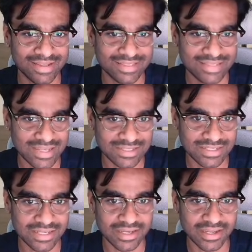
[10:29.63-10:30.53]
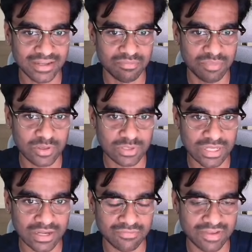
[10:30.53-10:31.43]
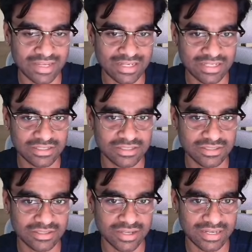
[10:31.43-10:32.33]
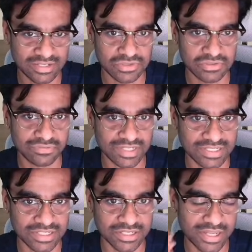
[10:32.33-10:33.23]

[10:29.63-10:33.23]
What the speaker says: testing and building for each additional feature.